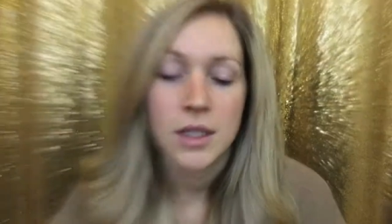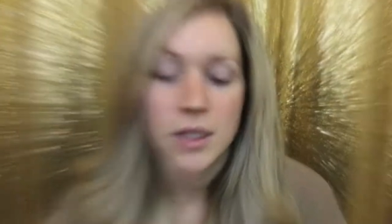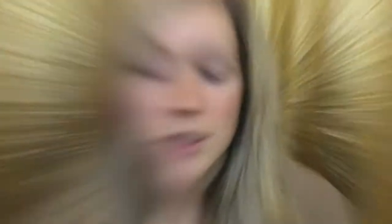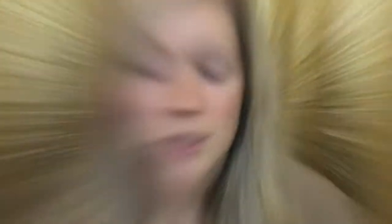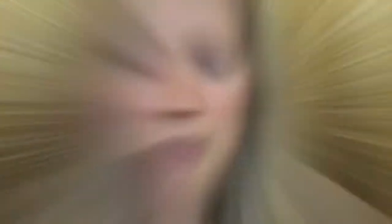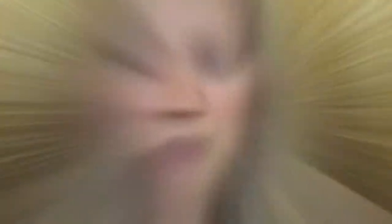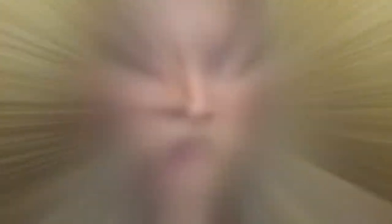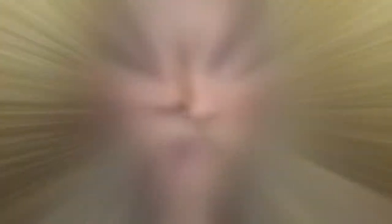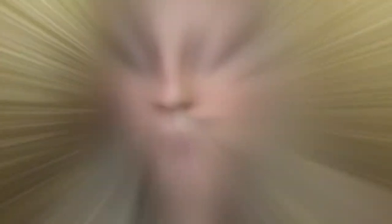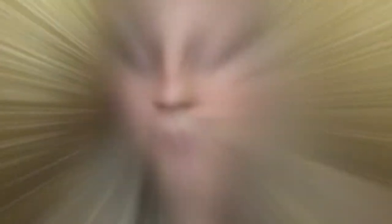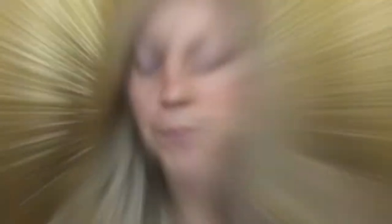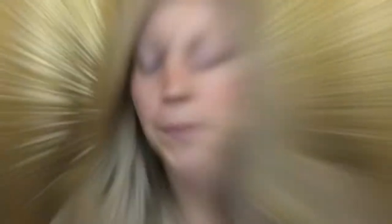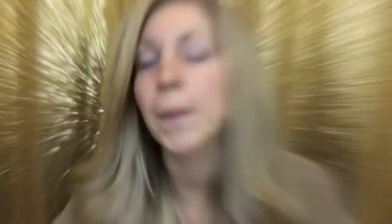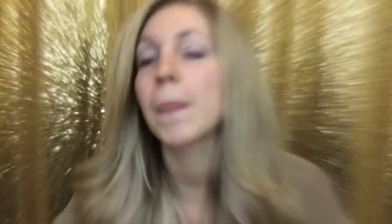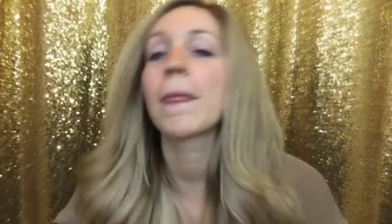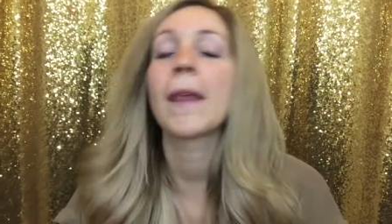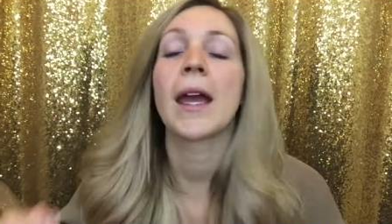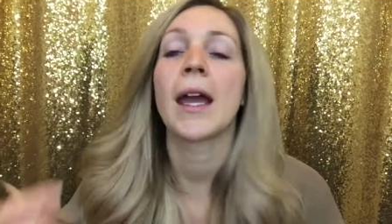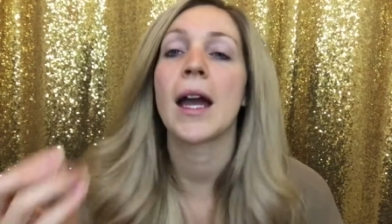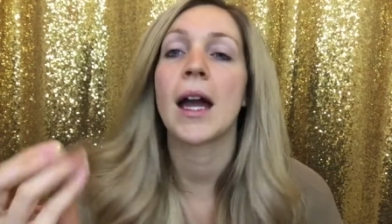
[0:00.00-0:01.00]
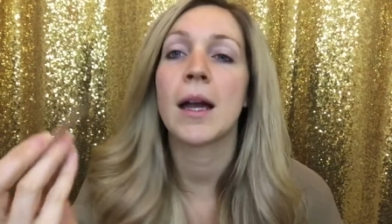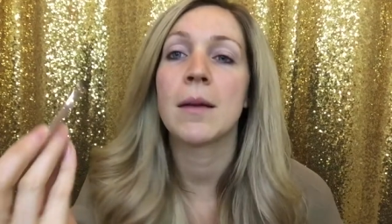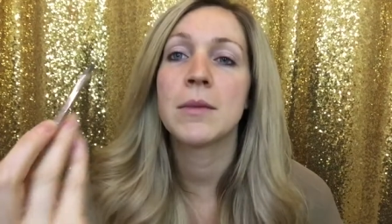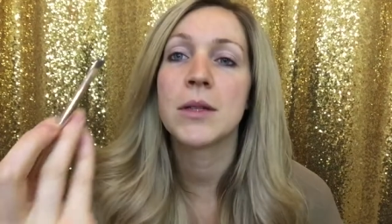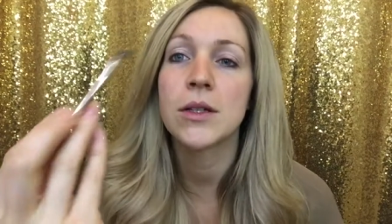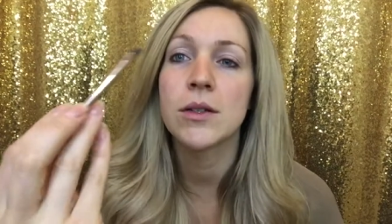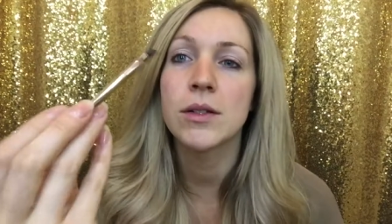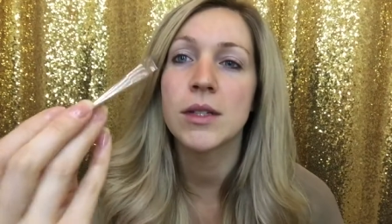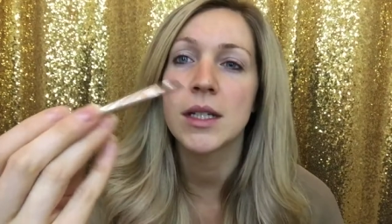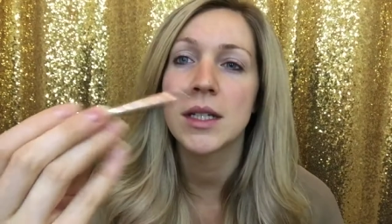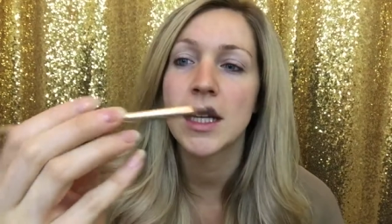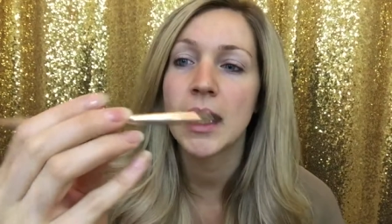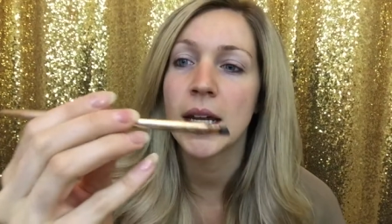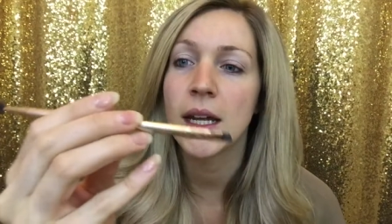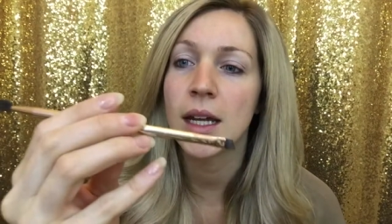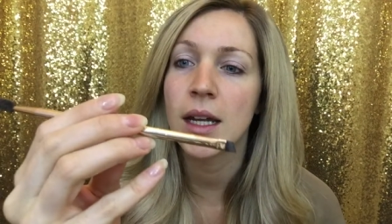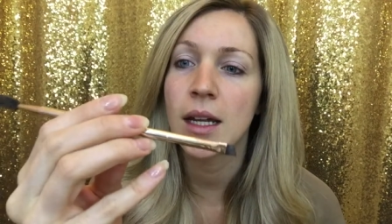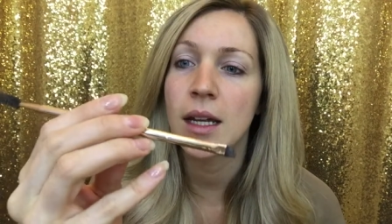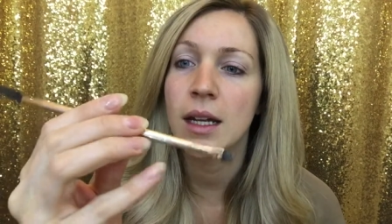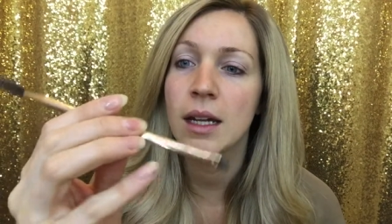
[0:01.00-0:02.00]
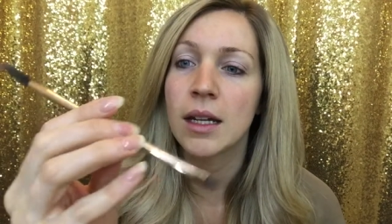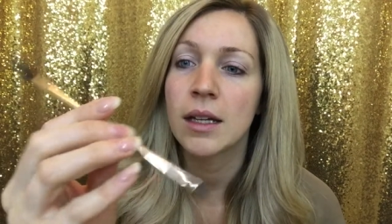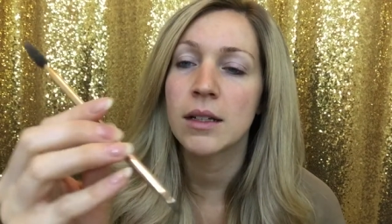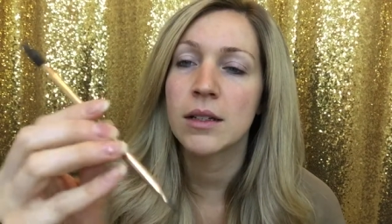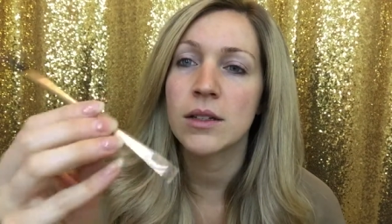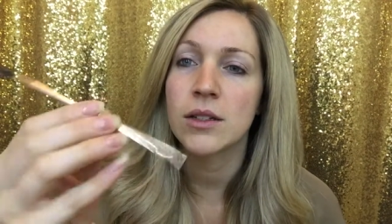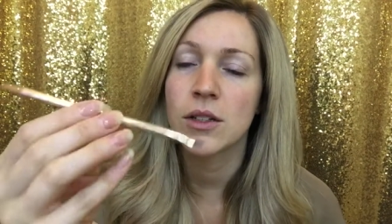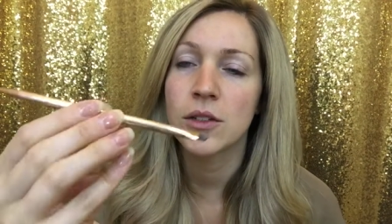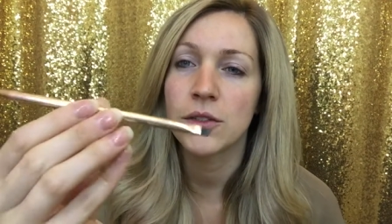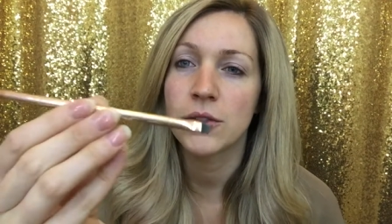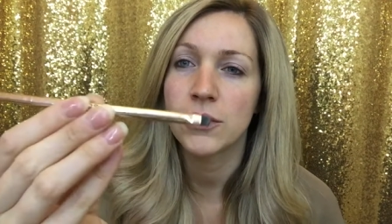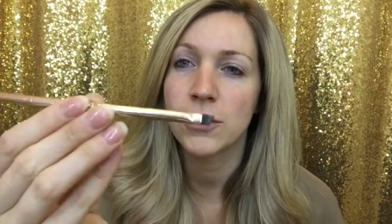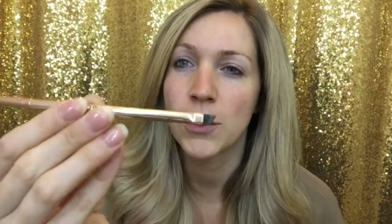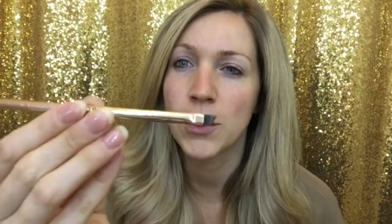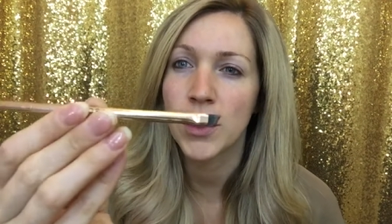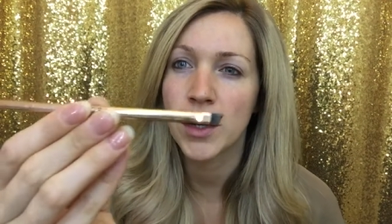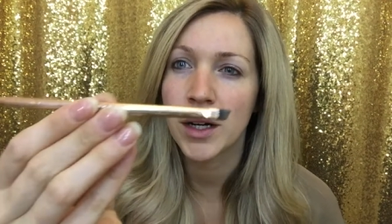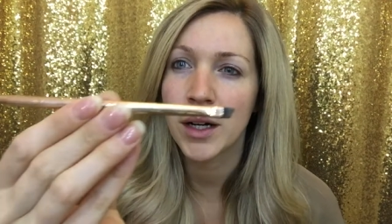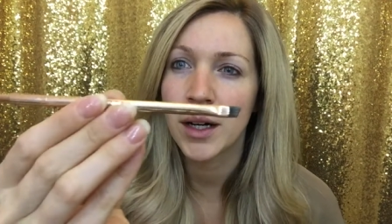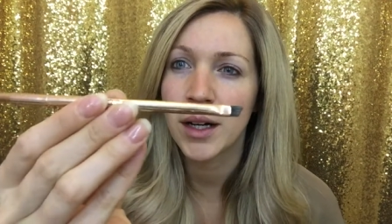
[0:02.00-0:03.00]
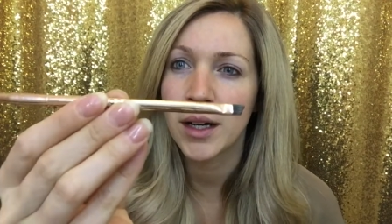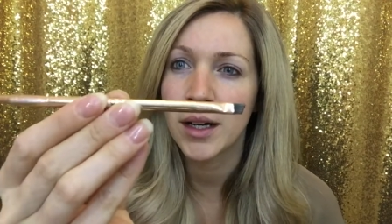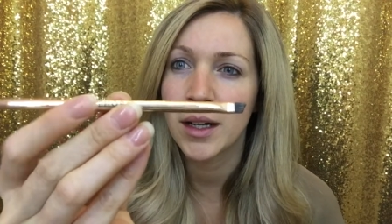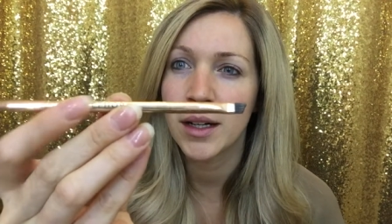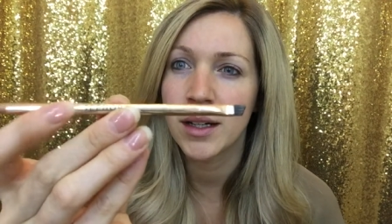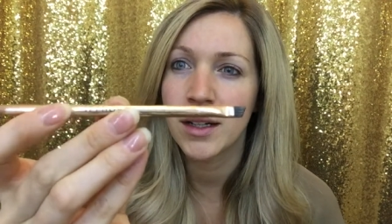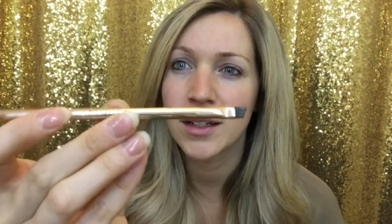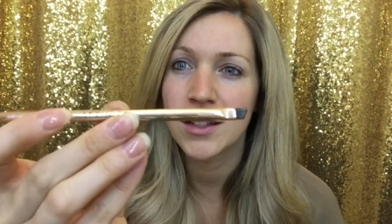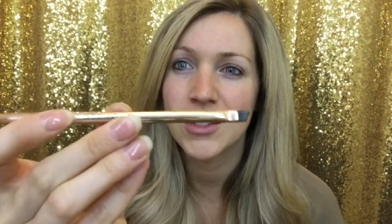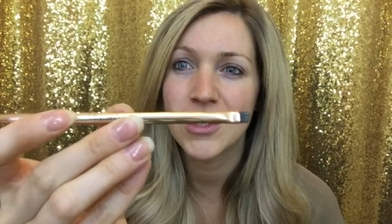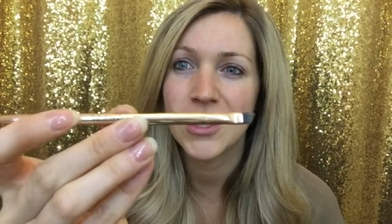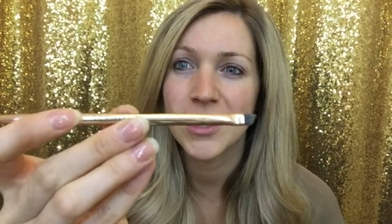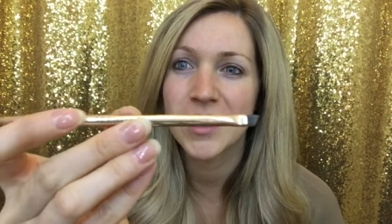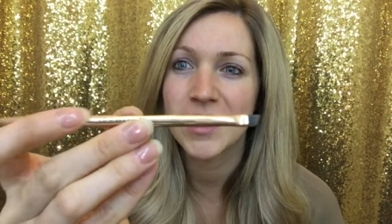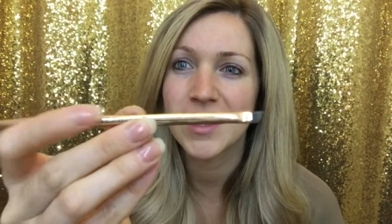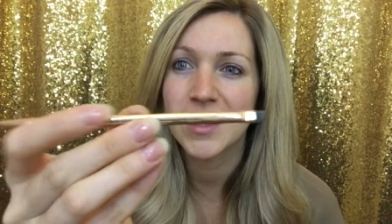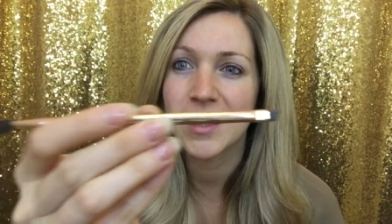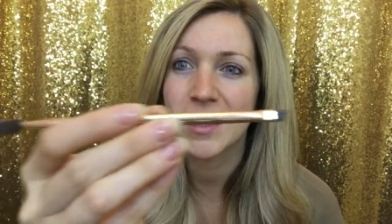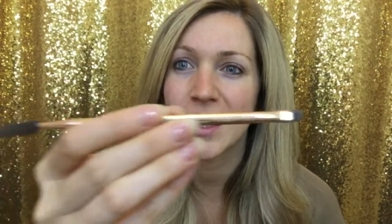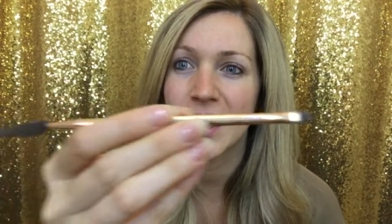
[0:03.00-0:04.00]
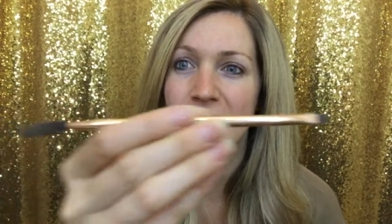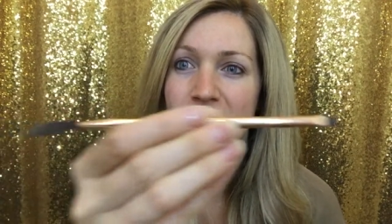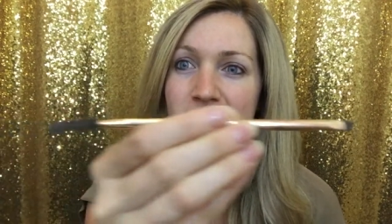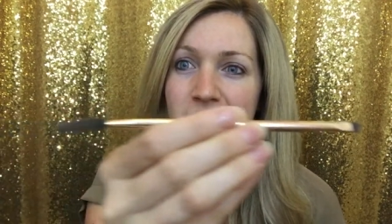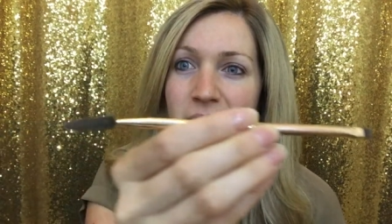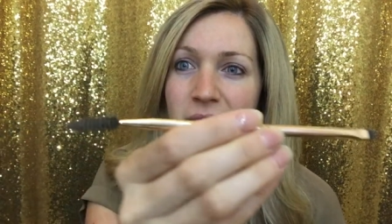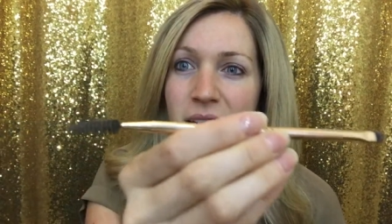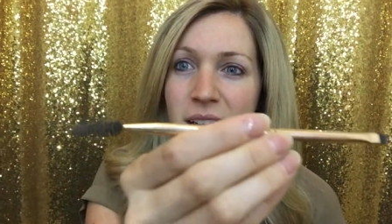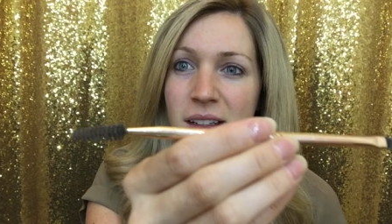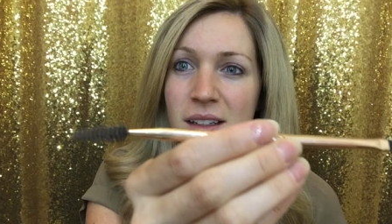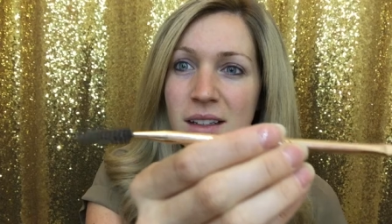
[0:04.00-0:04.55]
Here we go. Okay, I'm using a Sephora, just like,